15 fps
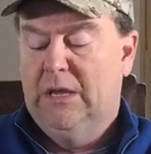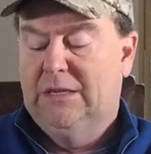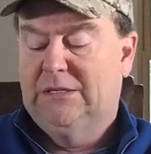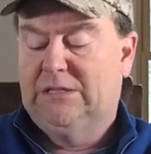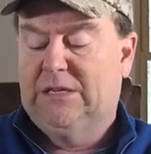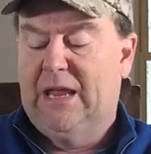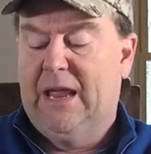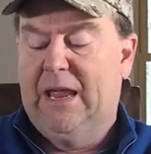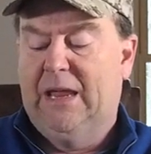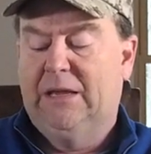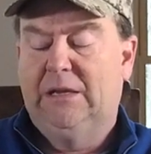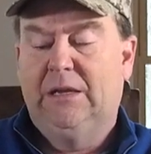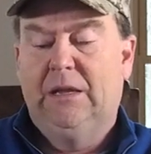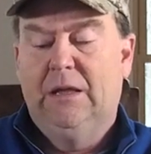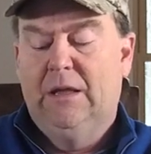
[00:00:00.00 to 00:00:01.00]

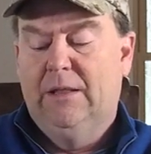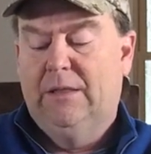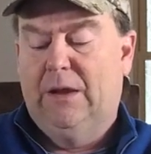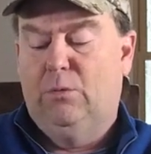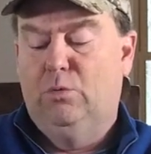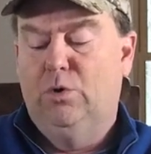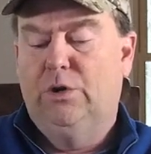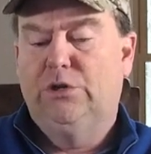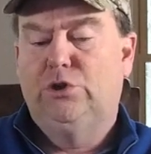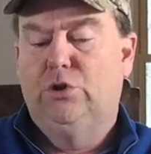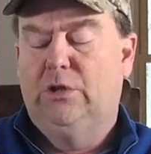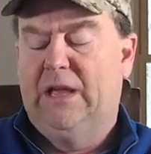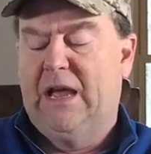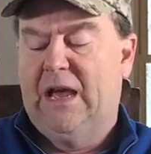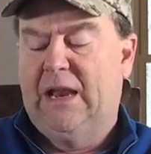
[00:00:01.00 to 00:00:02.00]
saying that Rudy
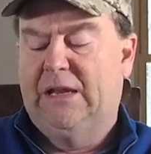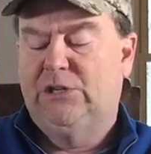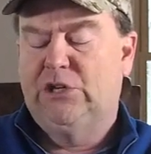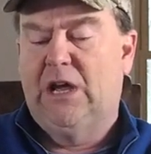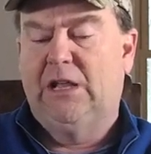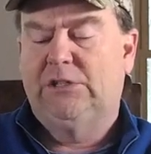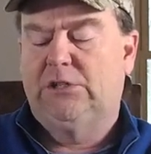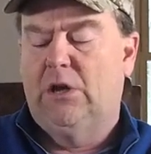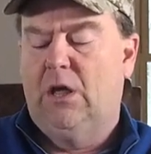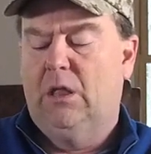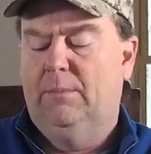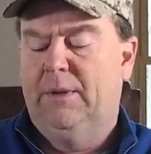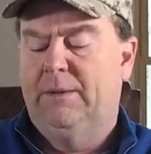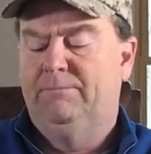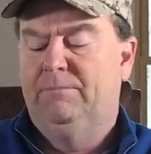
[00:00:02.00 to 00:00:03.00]
Giuliani, John
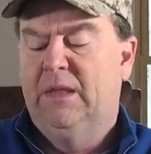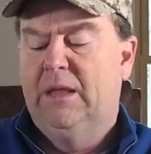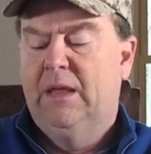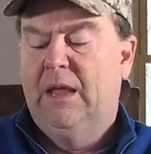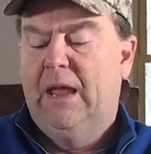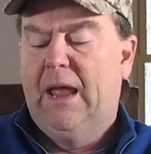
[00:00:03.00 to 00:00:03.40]
Solomon,